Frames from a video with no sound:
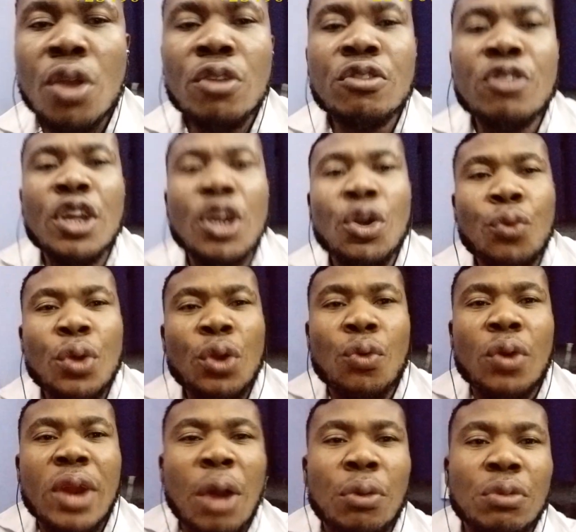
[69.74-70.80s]
So in a quick
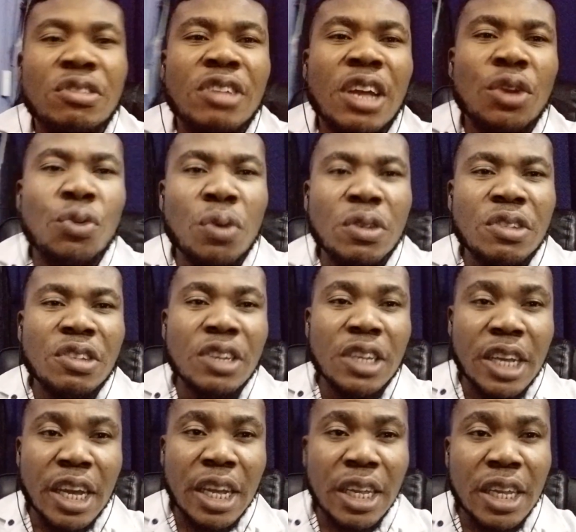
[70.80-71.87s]
one, I will tell you once
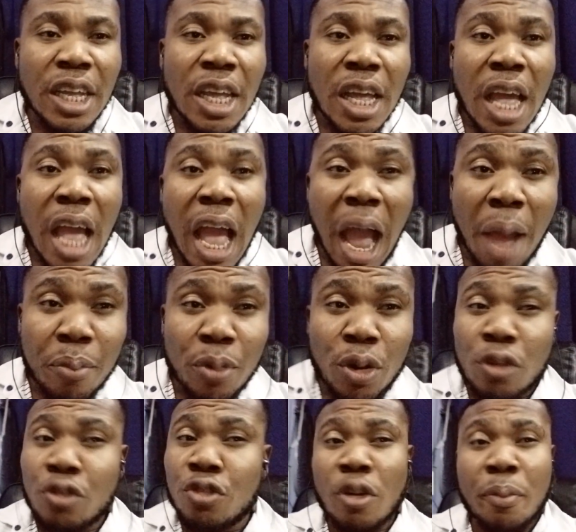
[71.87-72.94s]
again, I'm
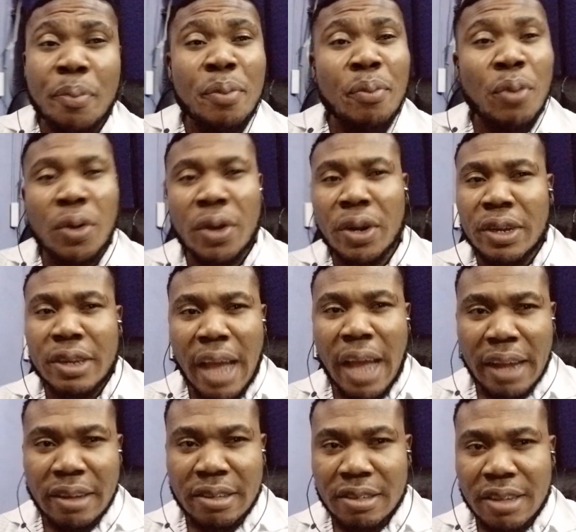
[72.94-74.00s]
not dropping more than
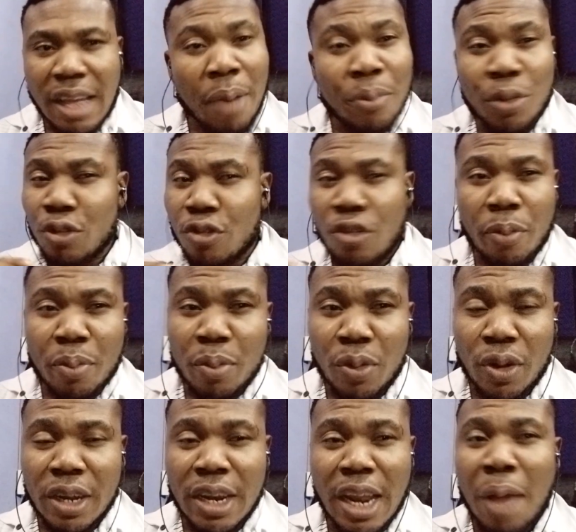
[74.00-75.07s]
that. I'm not dropping more
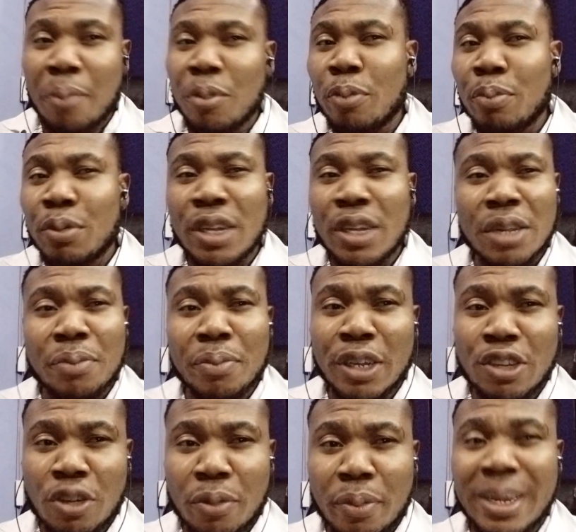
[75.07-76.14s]
than that. I'm not putting in
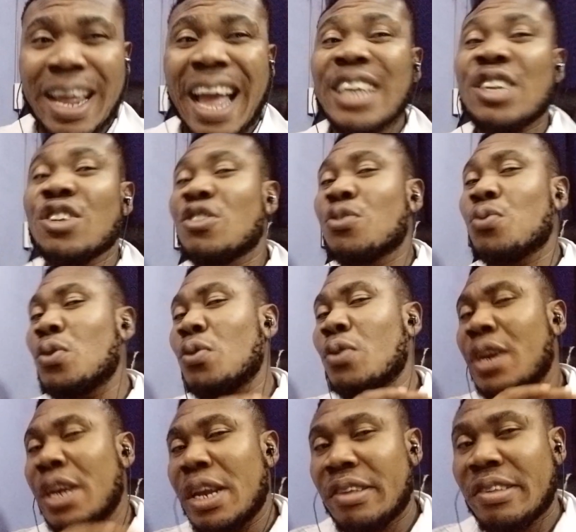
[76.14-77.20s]
measurement. I just want to
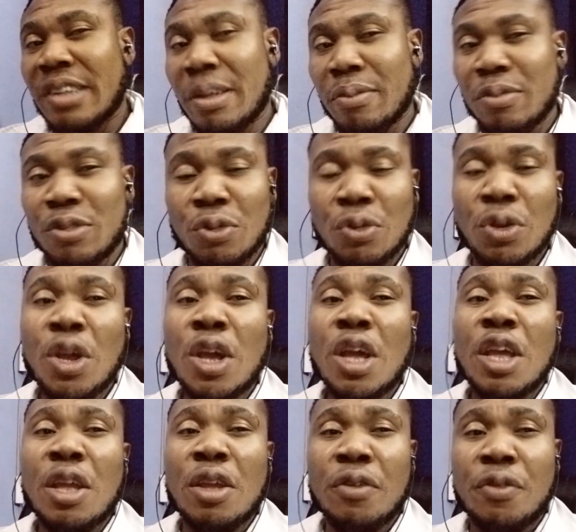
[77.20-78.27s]
list them. So
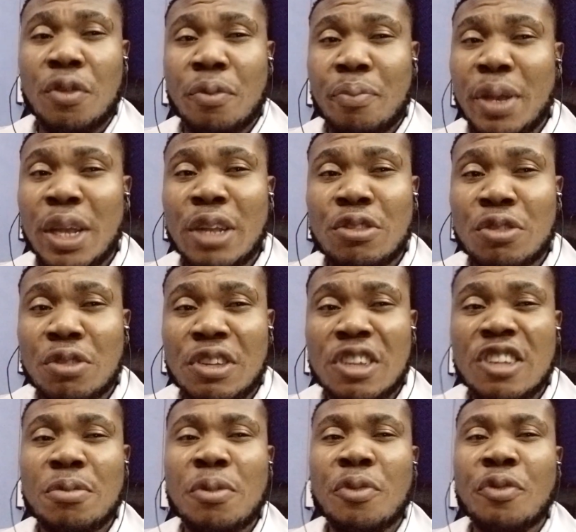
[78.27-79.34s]
if you've been to
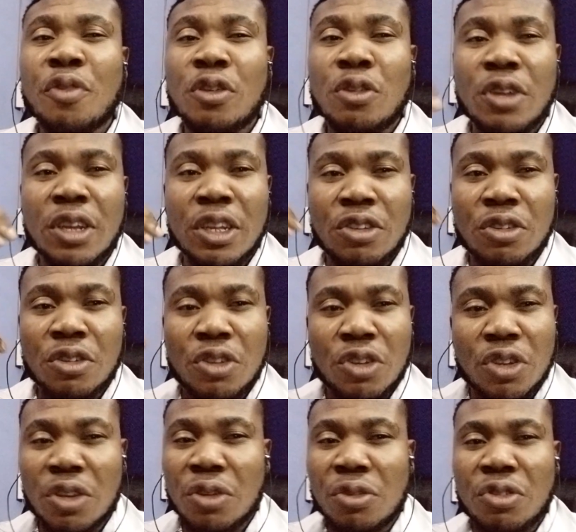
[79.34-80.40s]
this before, you can just
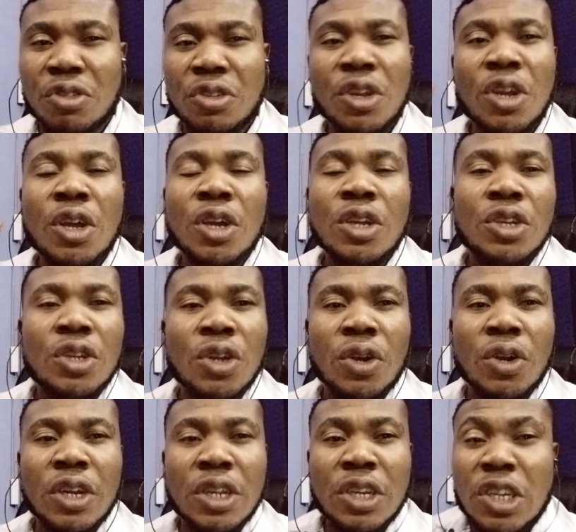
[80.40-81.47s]
use your
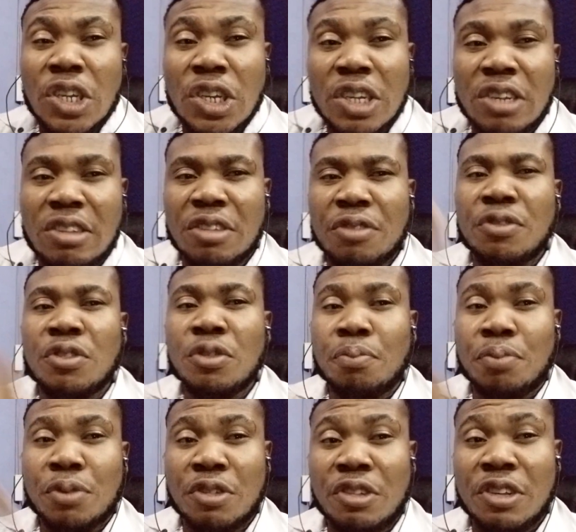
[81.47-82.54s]
initiative to
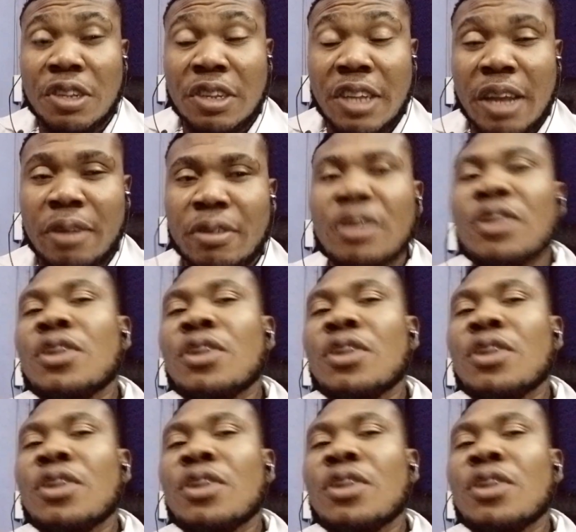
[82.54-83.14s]
proceed there.